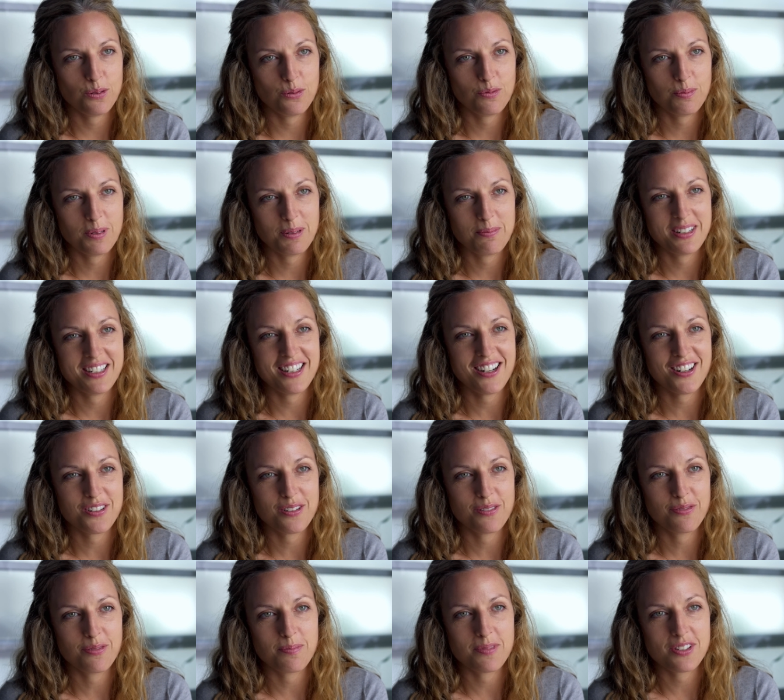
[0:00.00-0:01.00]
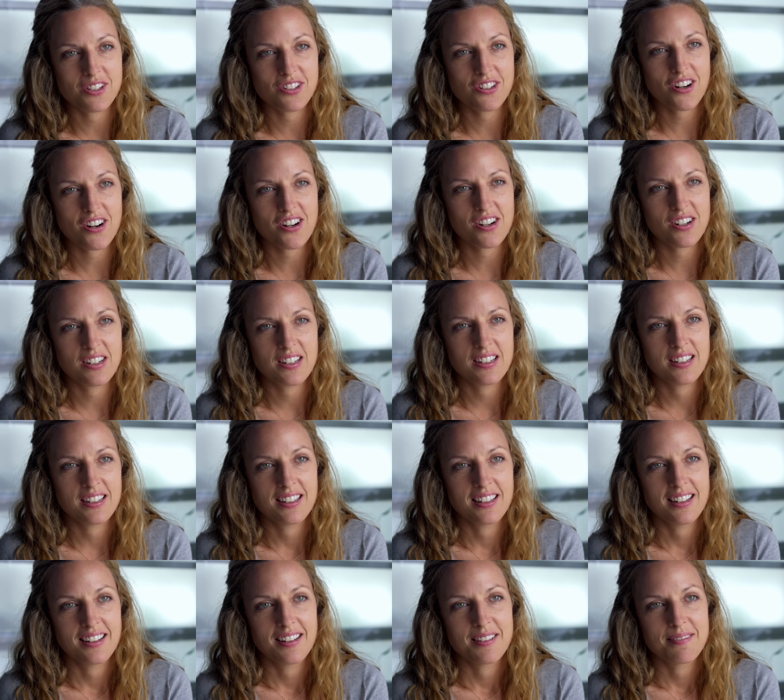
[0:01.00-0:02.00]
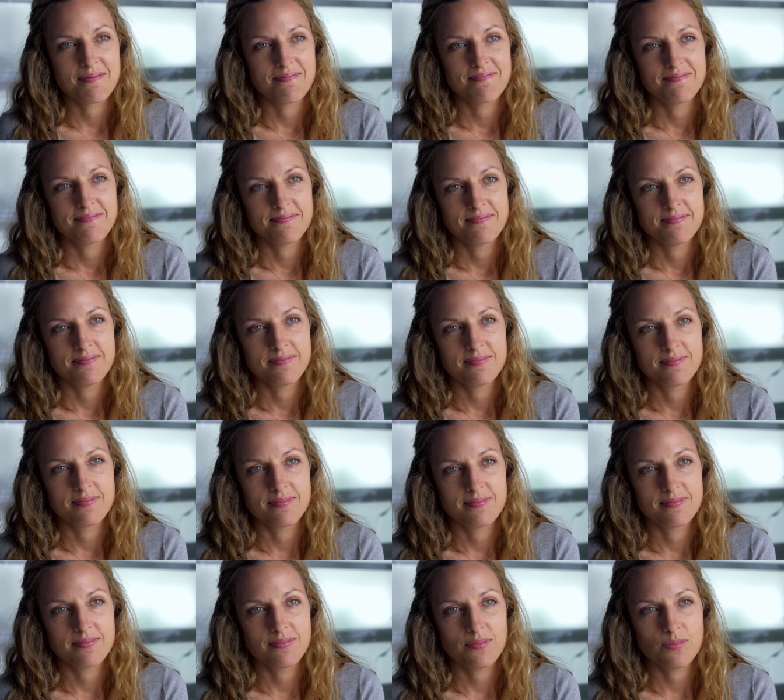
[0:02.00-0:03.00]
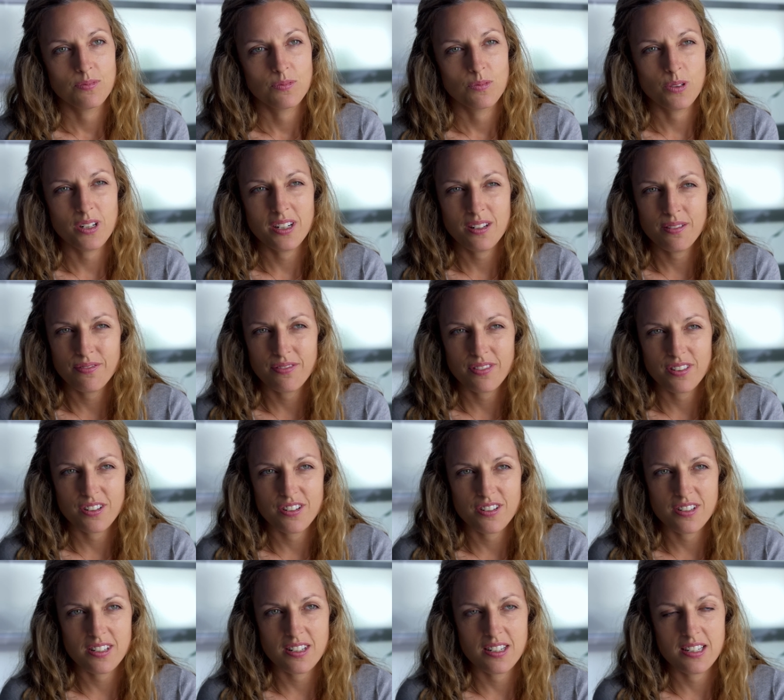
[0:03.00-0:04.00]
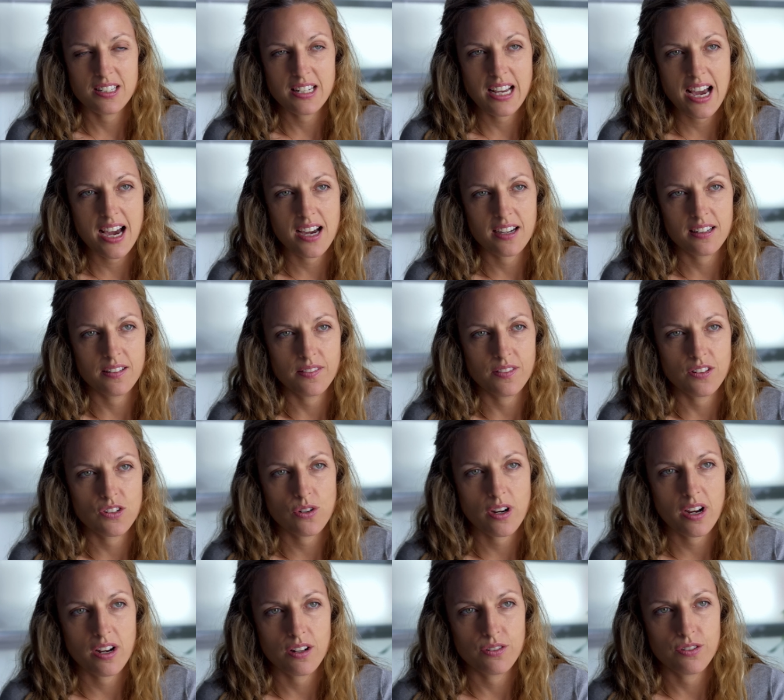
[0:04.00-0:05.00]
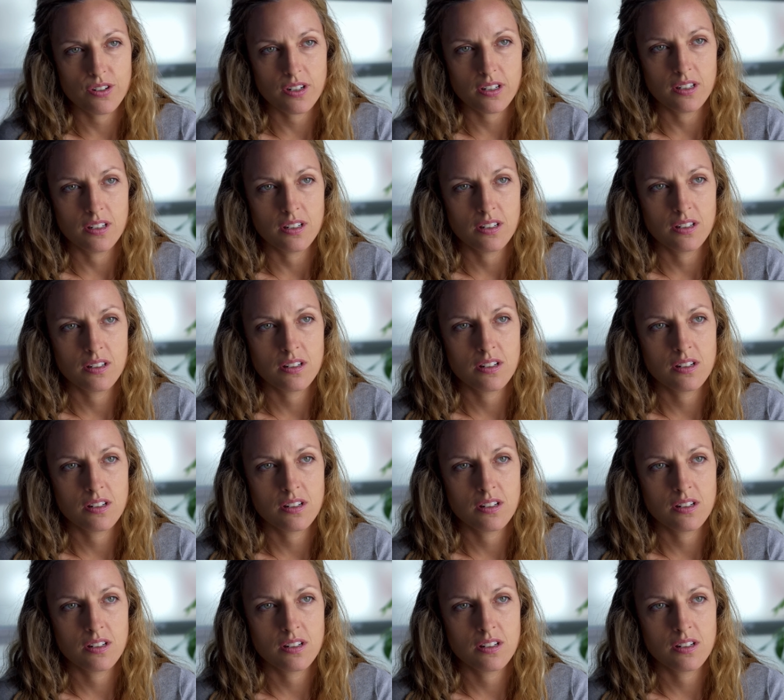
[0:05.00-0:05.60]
you've been my doctor from the start. What if there's an attack on the trial drug?